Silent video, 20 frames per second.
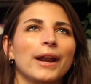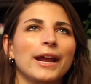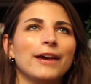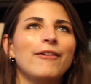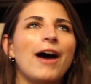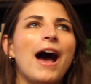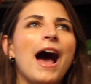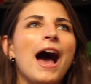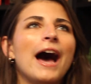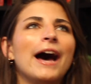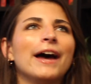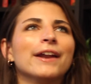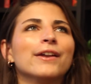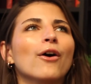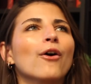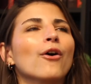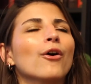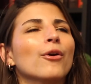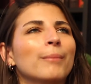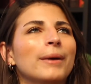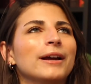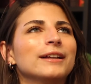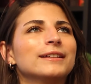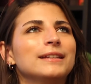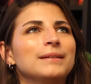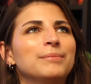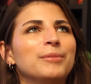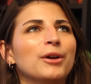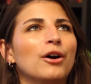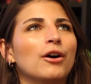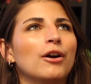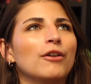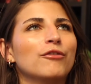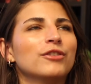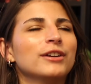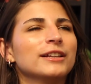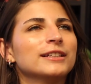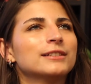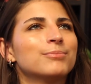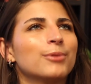I've had on my TBR for
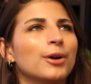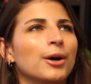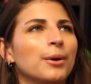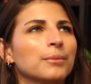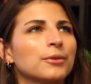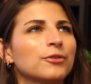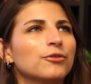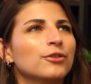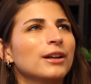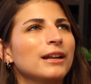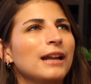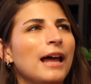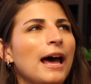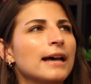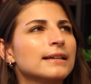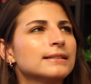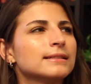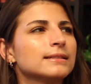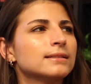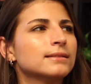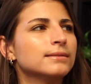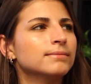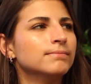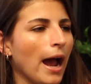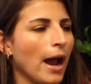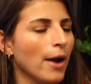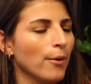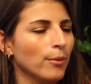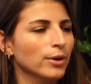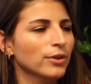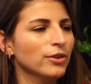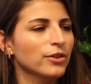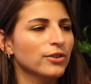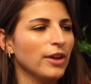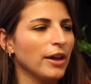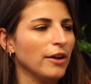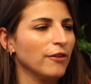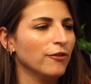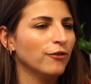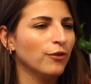this prompt for the last, I want to
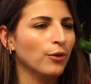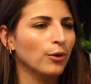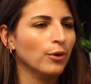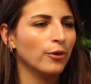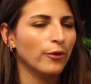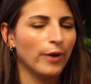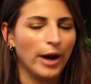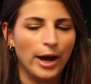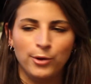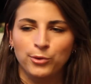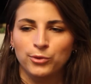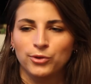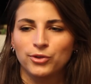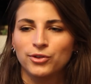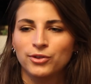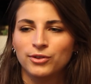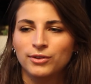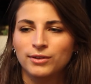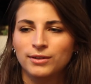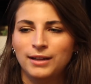say 4 rounds,